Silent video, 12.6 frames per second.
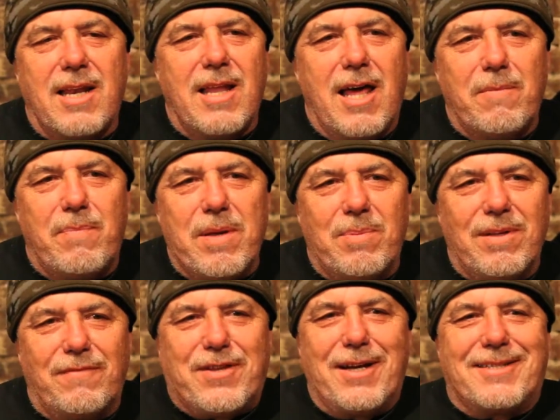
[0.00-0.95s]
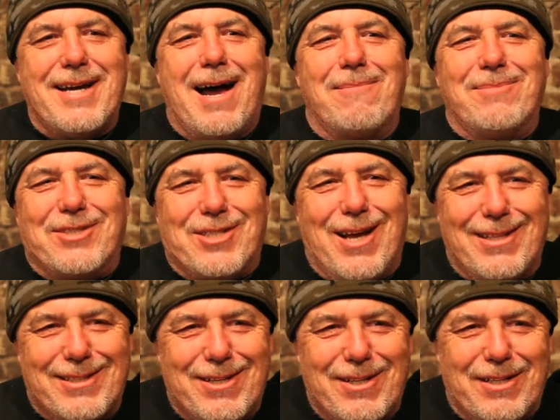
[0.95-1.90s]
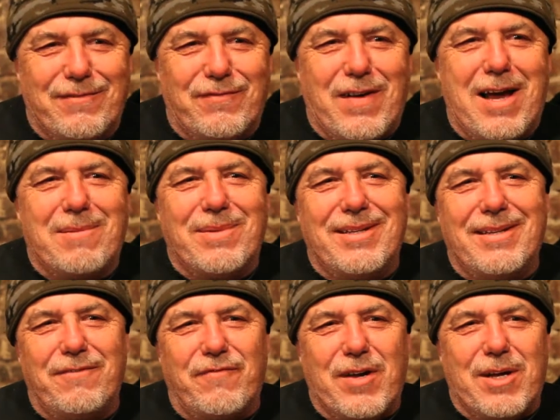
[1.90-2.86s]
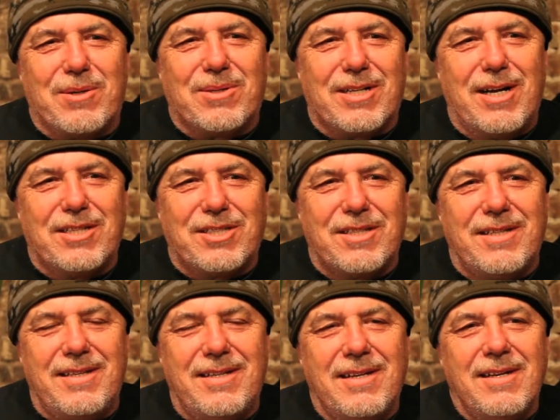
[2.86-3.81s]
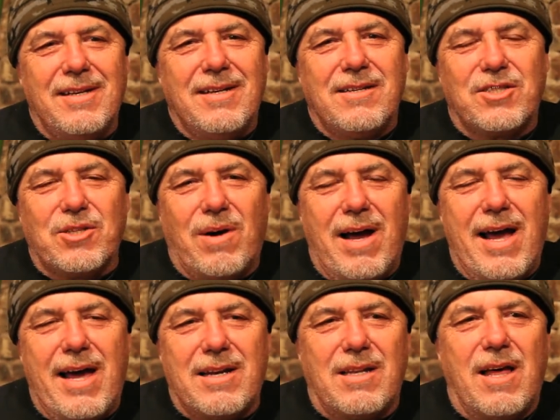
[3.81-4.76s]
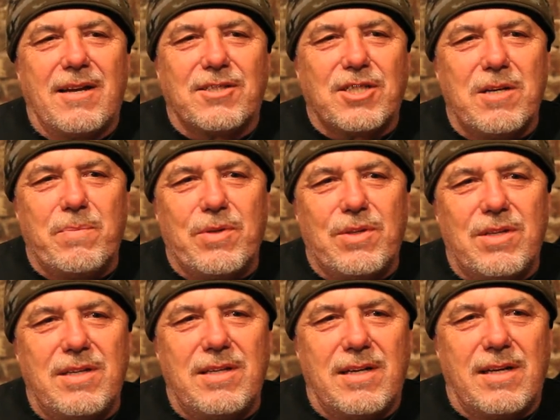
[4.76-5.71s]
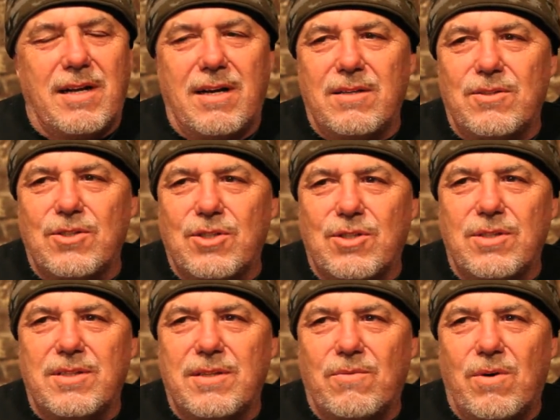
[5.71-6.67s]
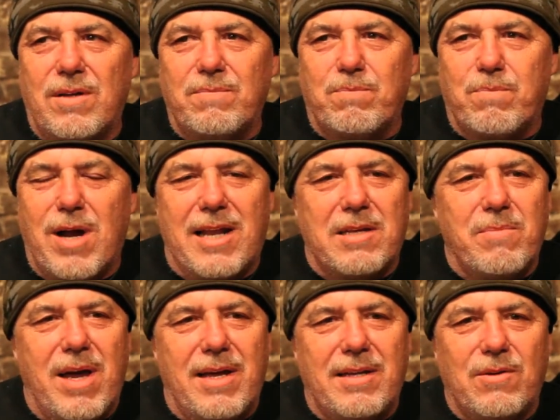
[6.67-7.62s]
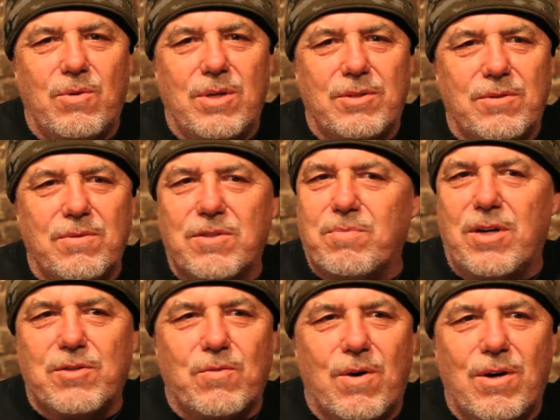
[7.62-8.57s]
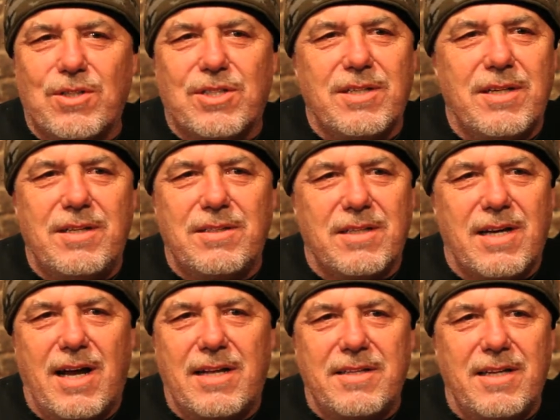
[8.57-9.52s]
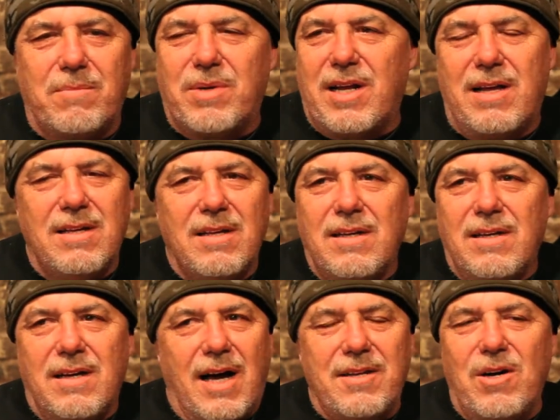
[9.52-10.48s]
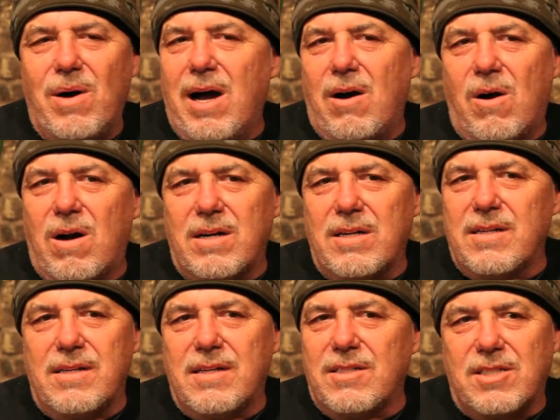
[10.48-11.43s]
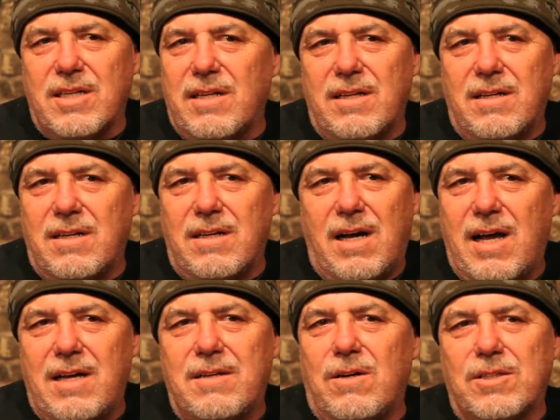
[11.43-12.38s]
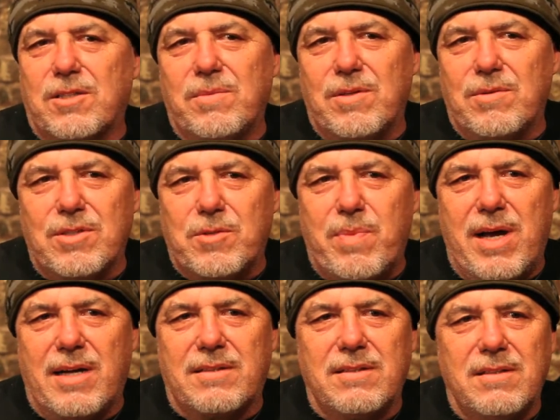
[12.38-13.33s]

a lot of people have done time in solitary confinement in federal custody, so I had a lot of sympathy, and I understood that what Bradley Manning went through was much worse than anything I did, but I know how hard it is, and I had ultimate respect